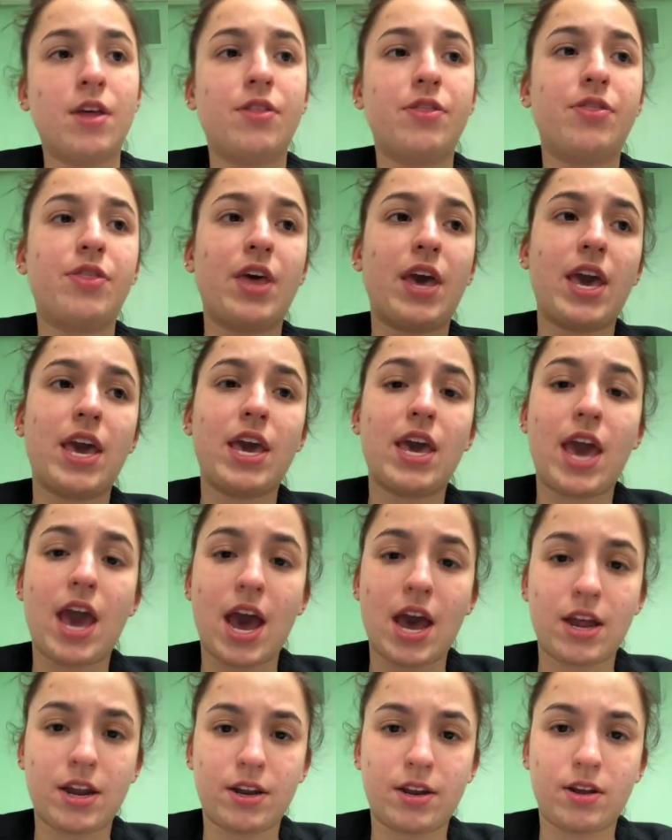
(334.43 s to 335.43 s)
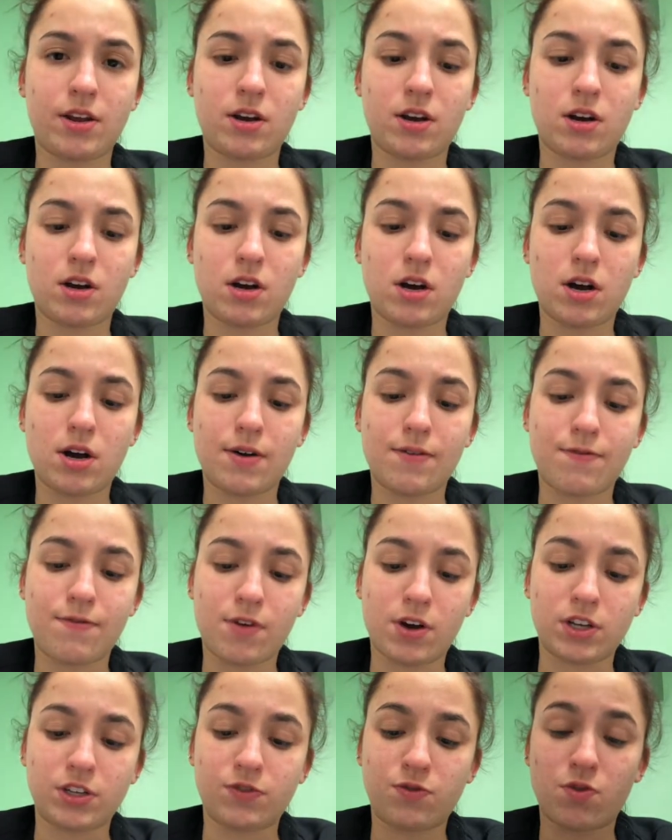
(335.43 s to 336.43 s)
they add
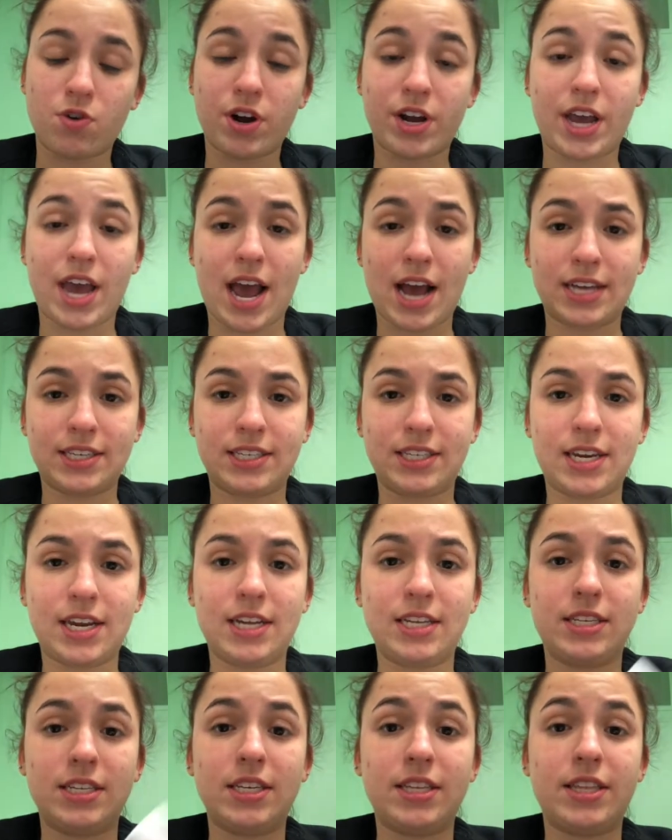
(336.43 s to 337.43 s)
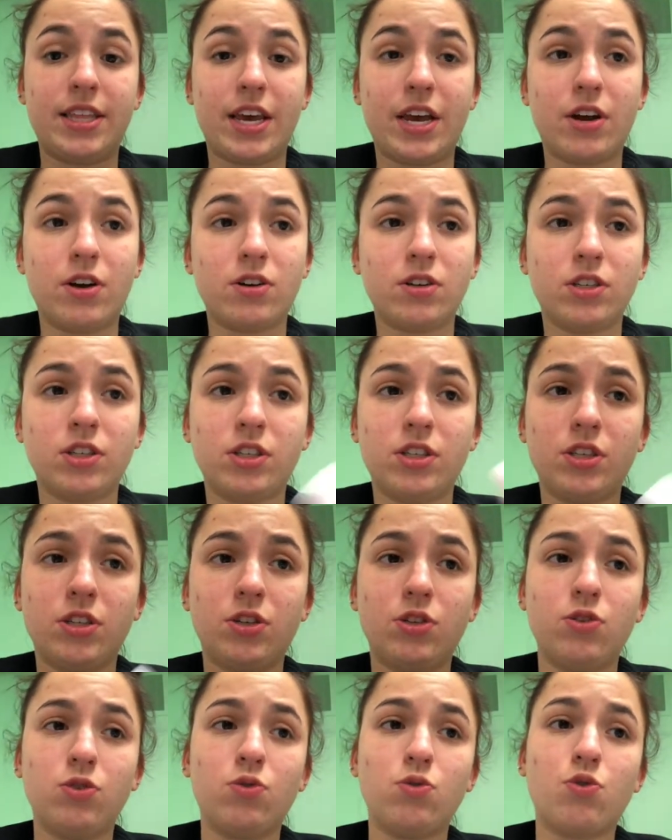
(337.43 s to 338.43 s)
phosphoric acid into theirs
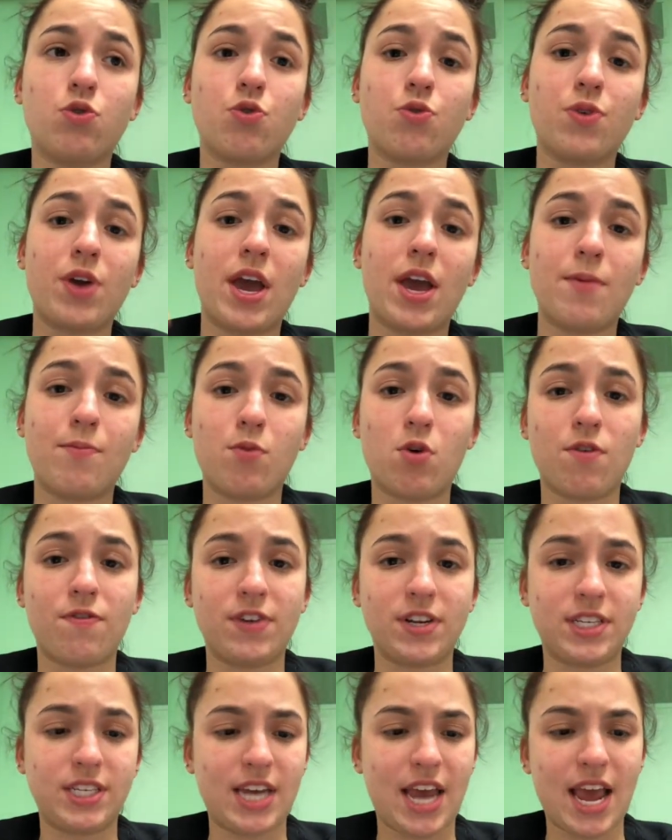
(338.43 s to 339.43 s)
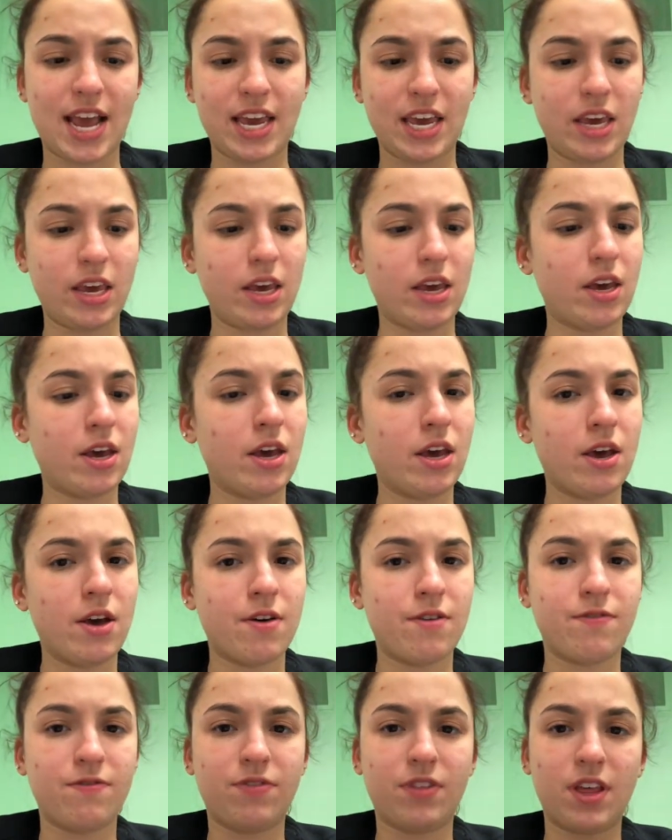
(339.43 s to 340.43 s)
to create more of a tangy
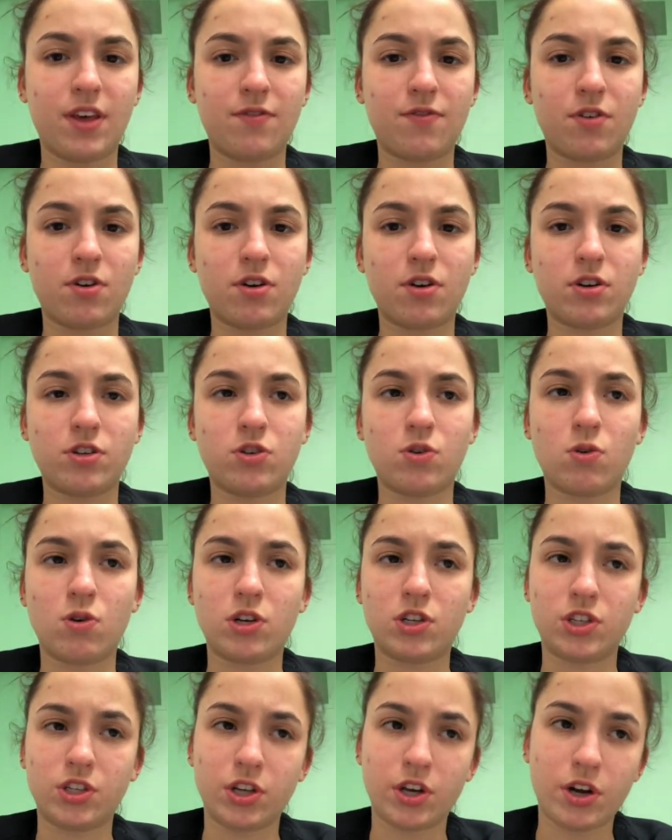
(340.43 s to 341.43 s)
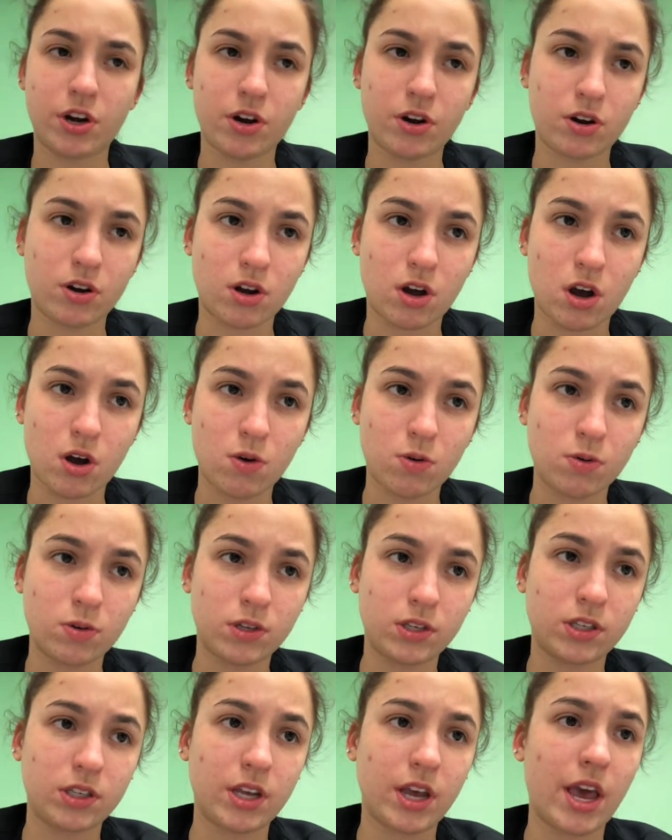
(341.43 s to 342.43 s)
flavor towards their
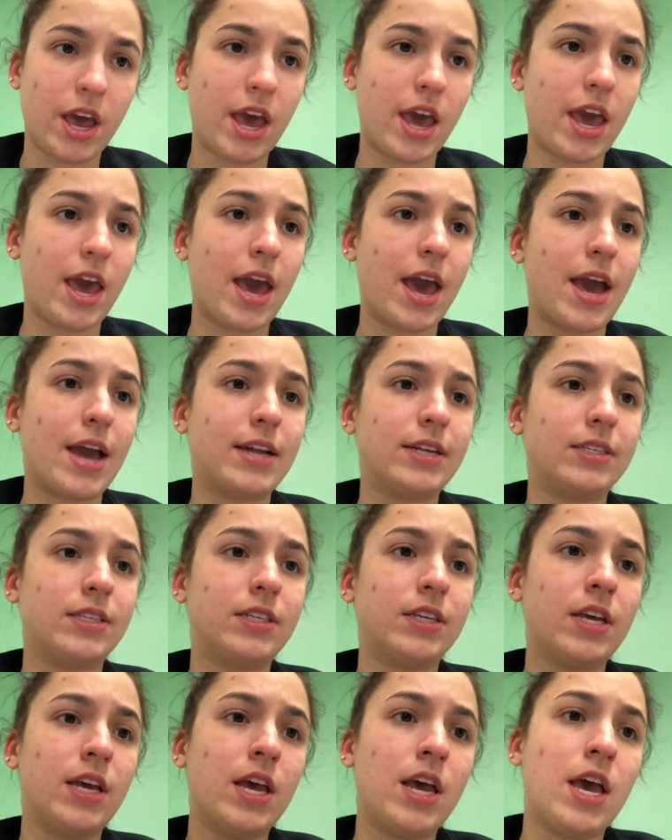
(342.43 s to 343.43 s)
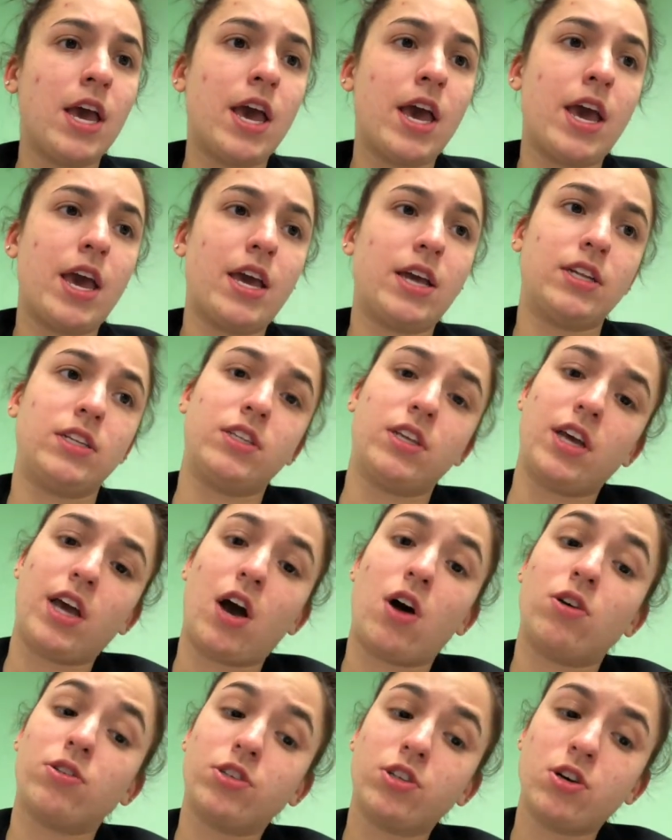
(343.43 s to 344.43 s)
Cokes, and it
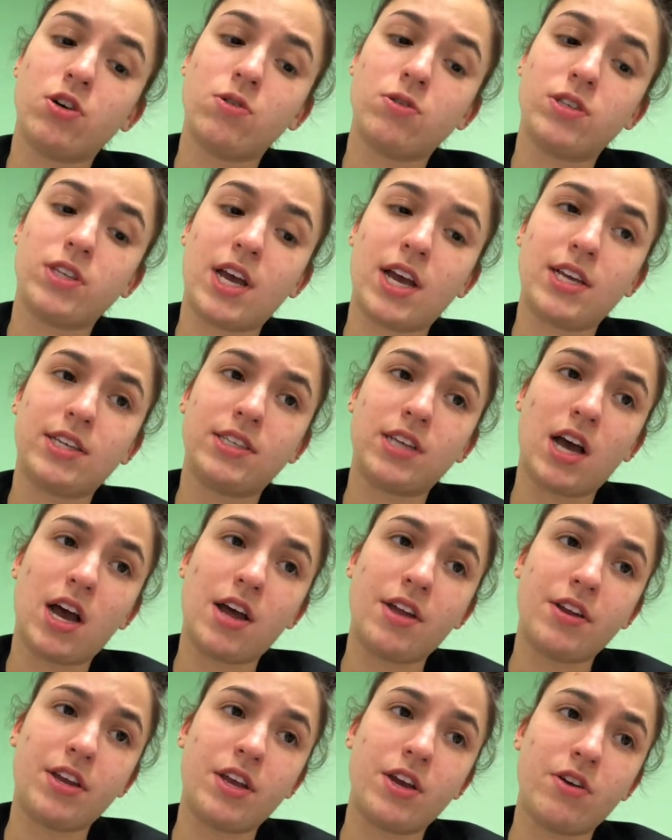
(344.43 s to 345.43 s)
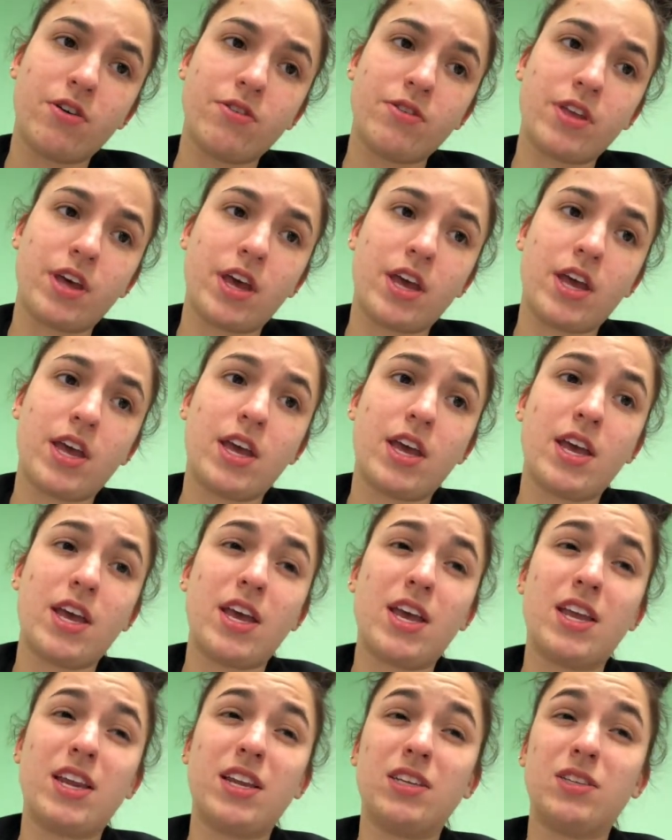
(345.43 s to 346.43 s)
also says on here that
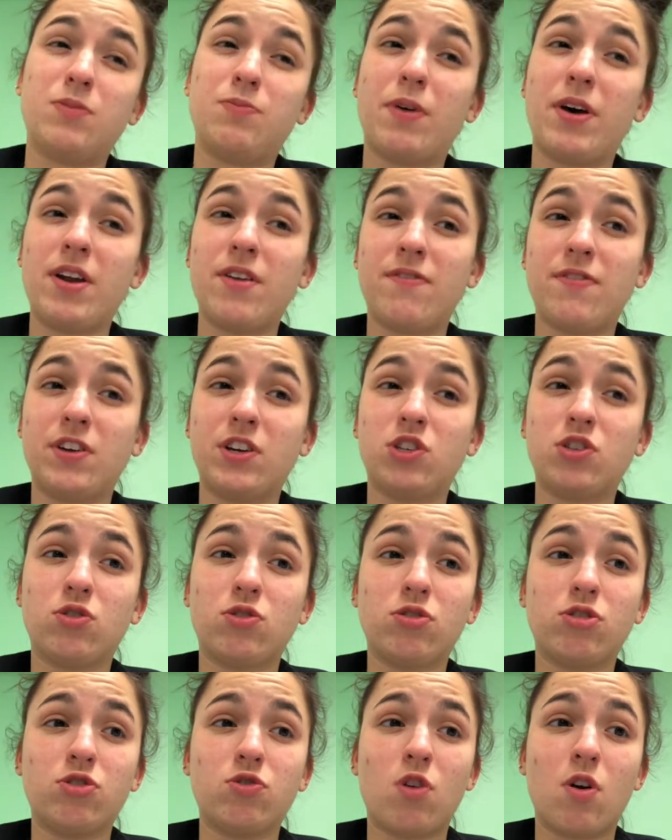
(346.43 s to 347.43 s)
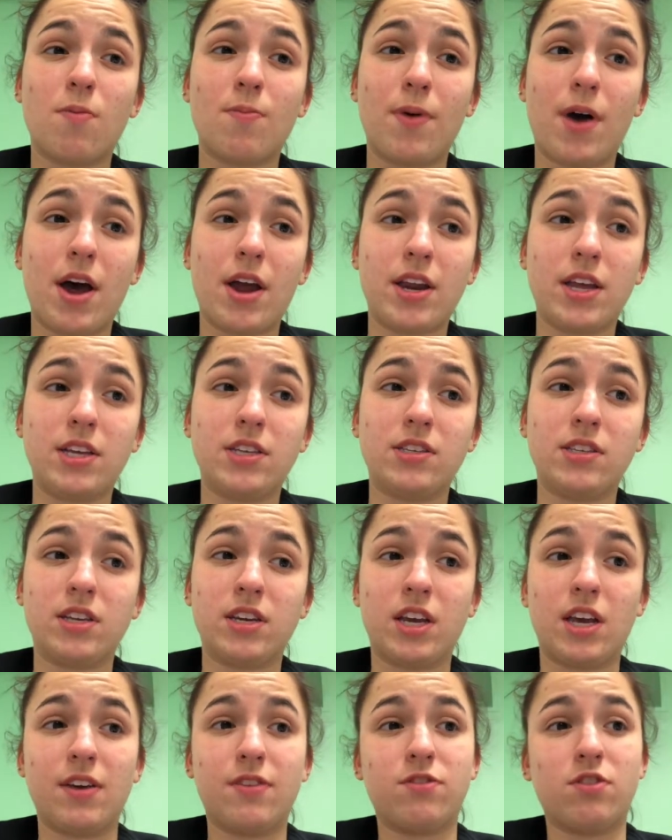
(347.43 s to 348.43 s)
it is beneficial to our bodies
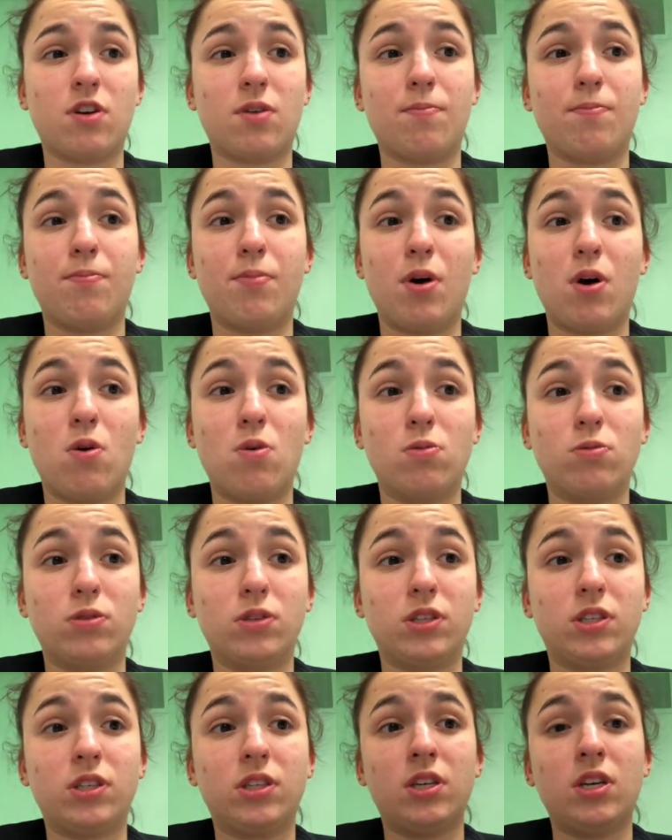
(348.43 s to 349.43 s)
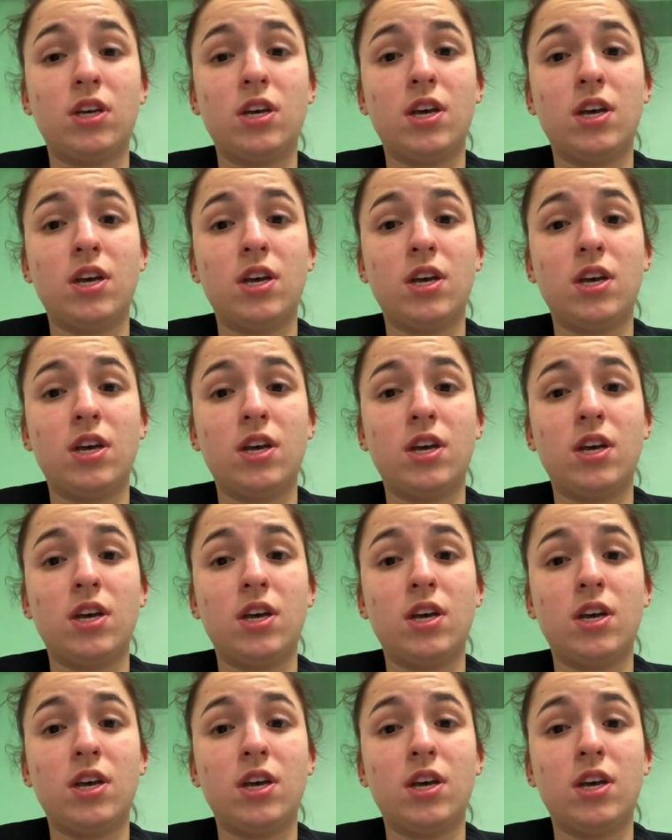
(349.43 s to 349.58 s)
and gives our bones